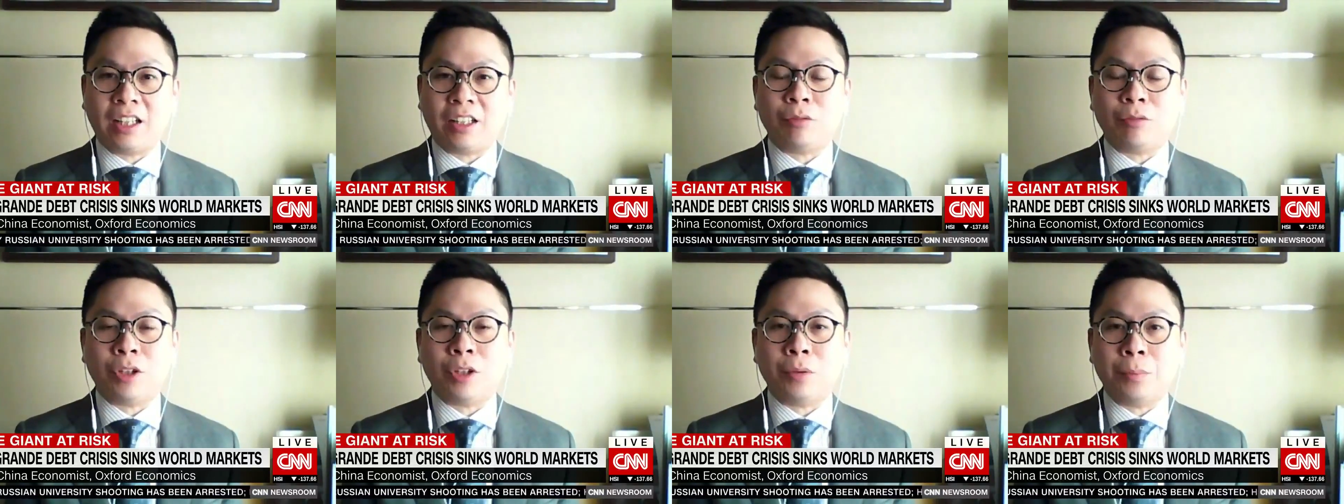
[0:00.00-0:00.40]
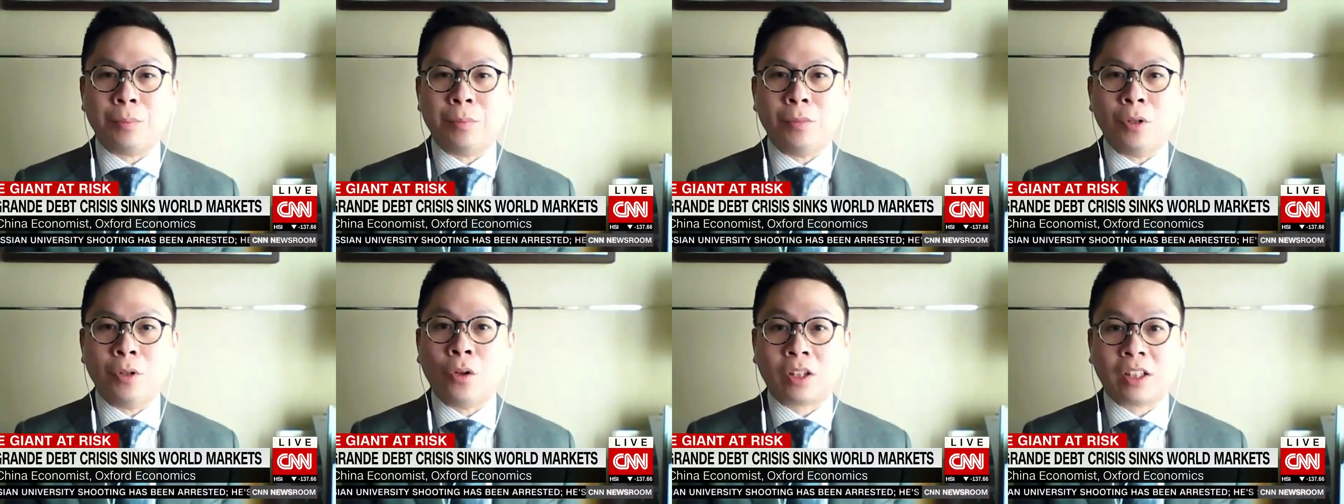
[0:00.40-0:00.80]
it will
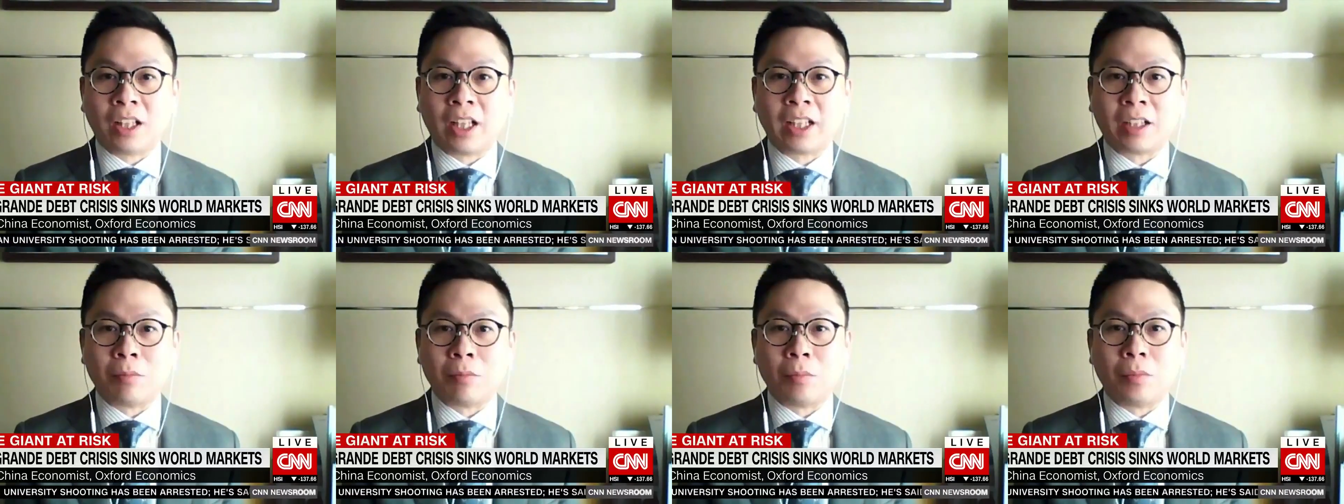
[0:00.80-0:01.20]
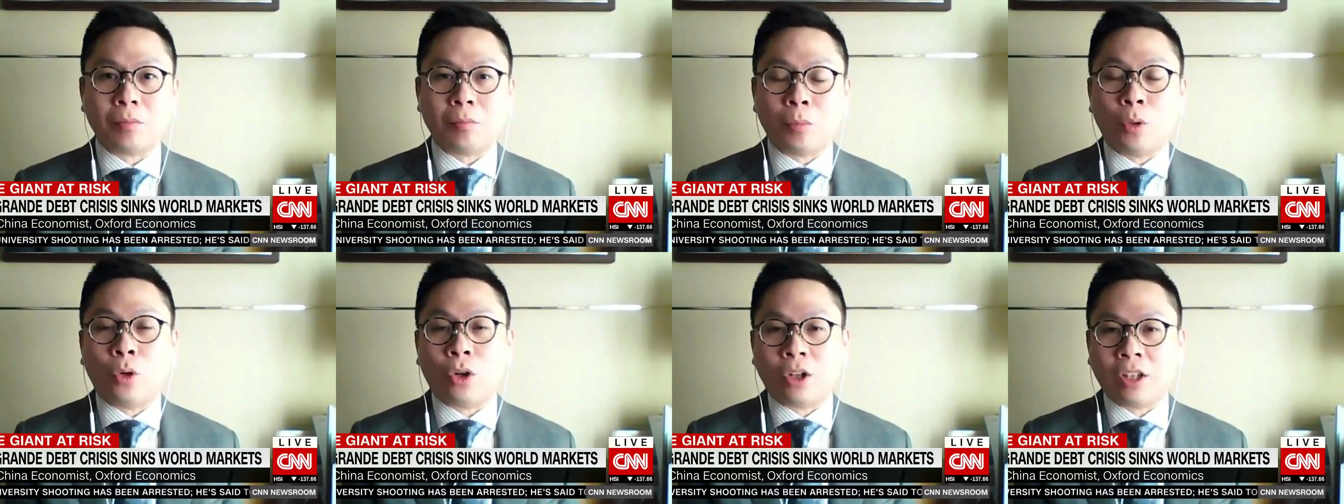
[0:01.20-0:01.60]
look like
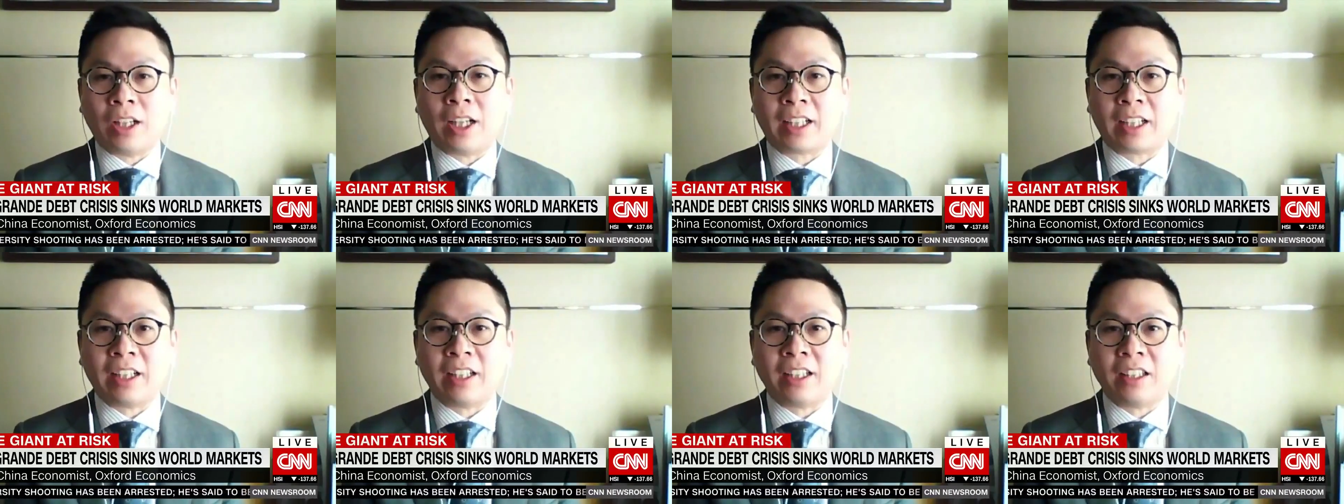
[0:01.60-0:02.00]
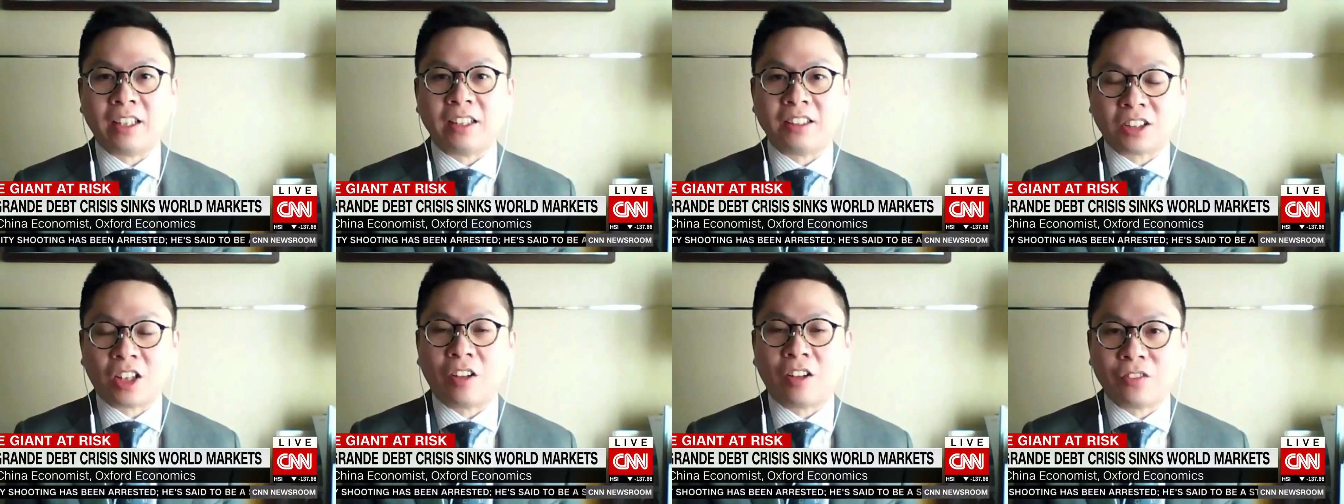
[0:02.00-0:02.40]
more like a, a
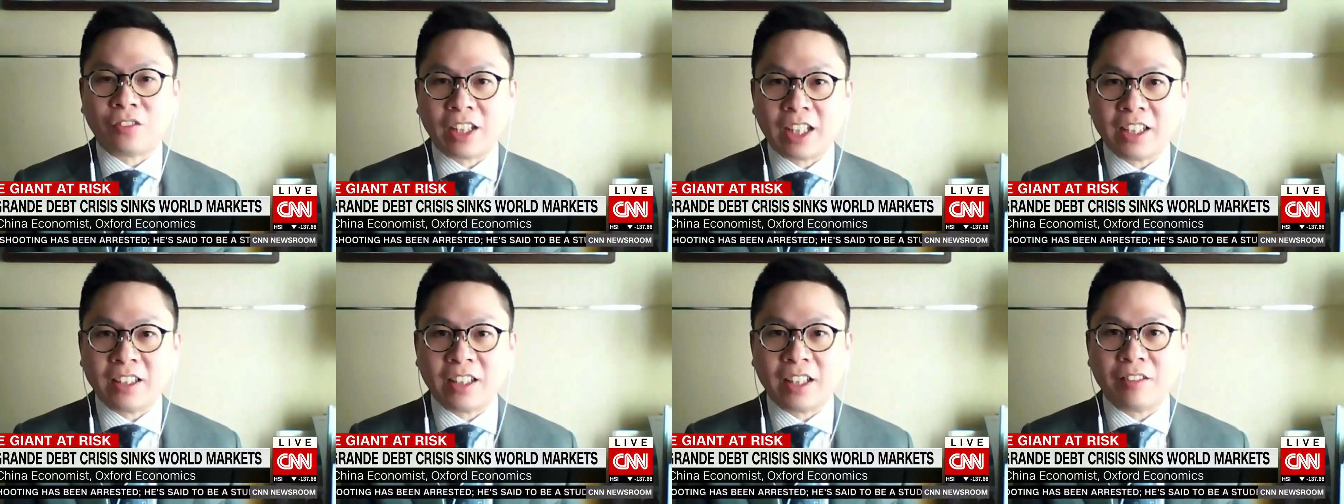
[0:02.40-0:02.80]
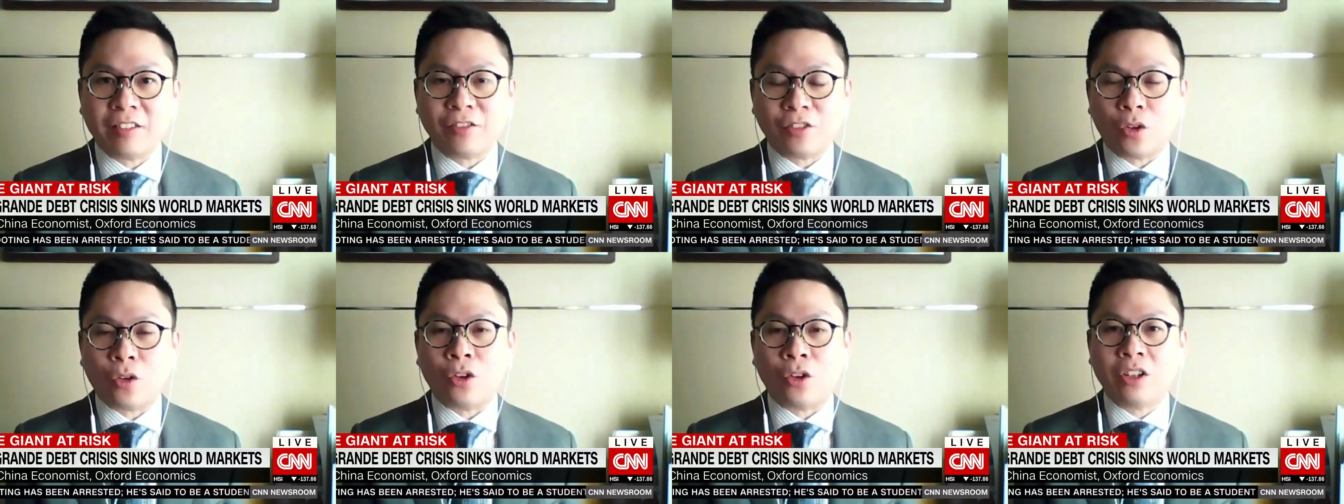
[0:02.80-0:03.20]
soft landing
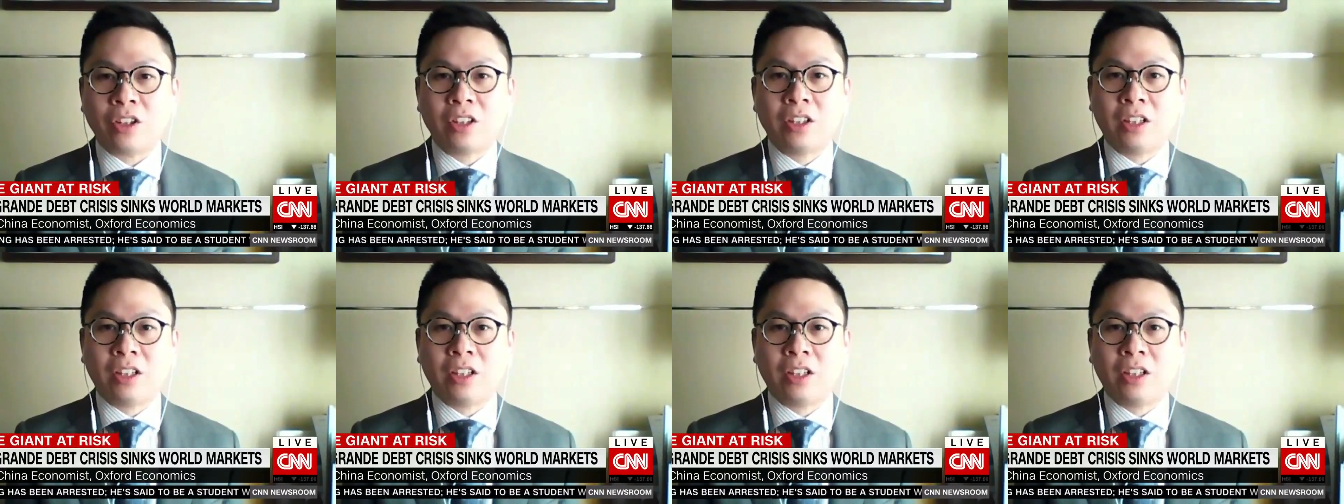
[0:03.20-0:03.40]
for